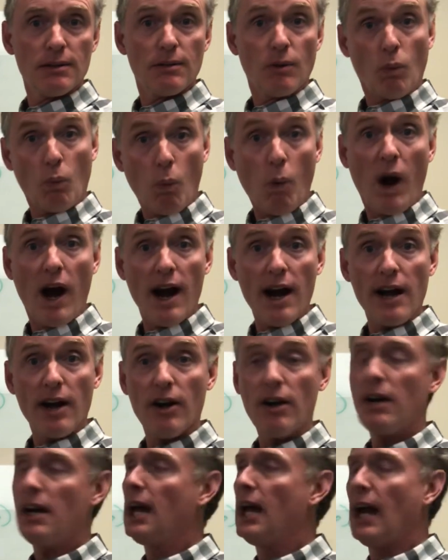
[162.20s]

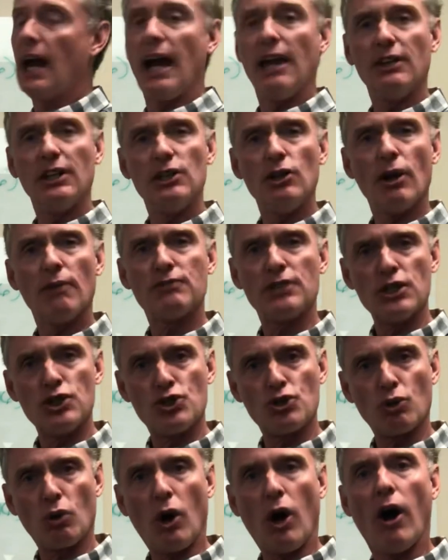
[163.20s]
wire, and then you have to
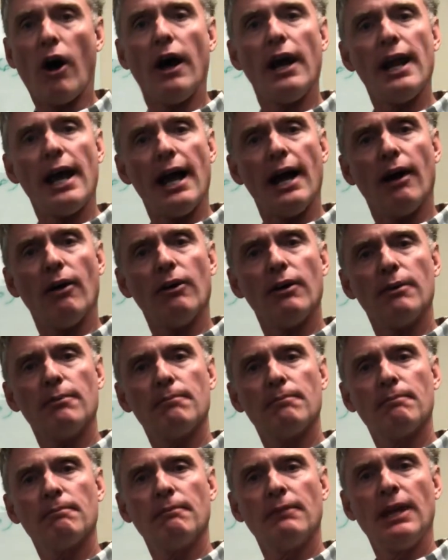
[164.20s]
draw it out,
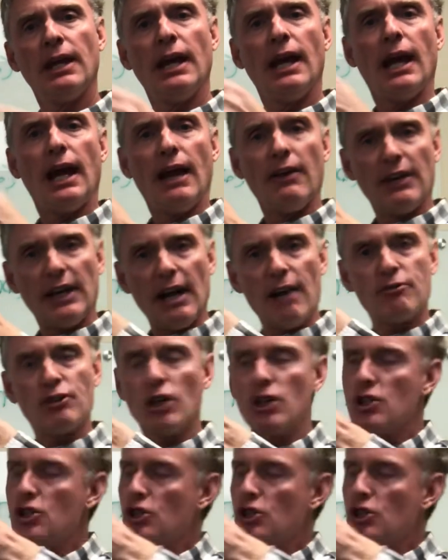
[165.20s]
and then after it's